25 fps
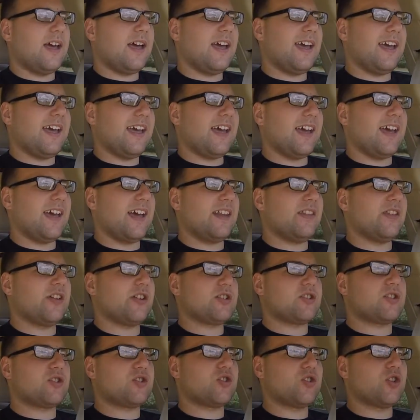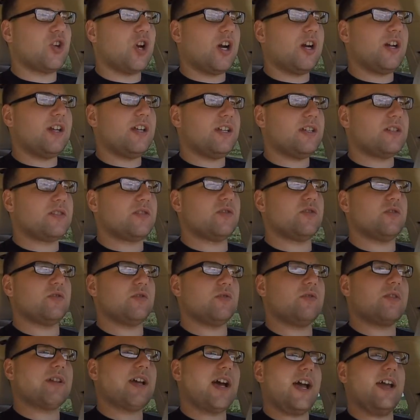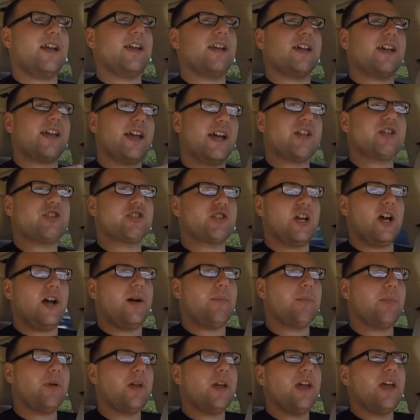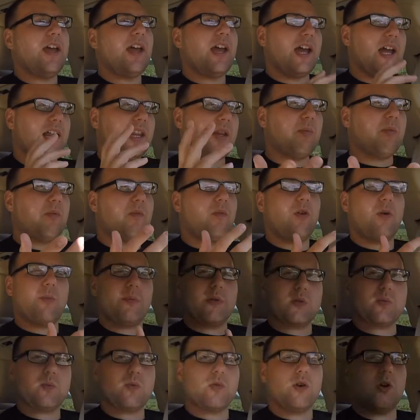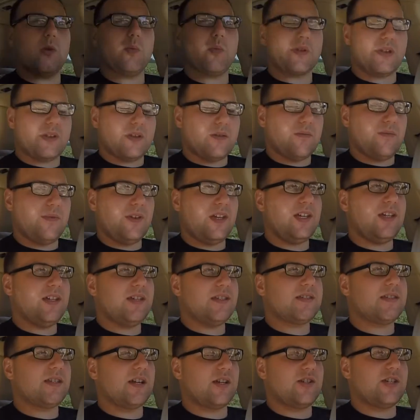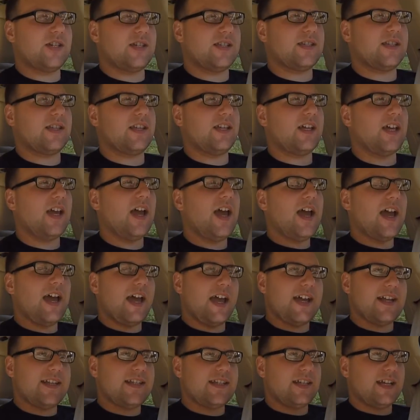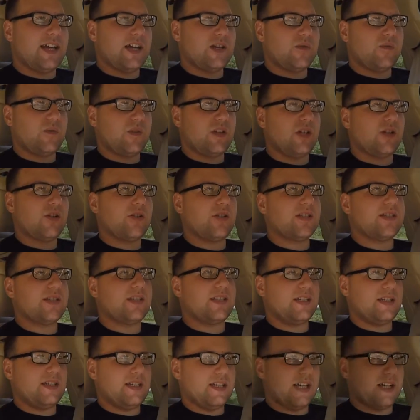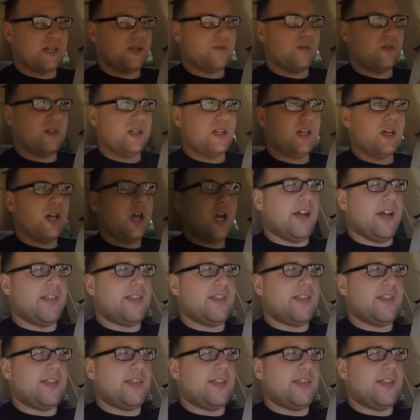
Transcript: and they're starting to kind of catch up in the performance world with the Vs, such as the ATS-V or the CTS-V.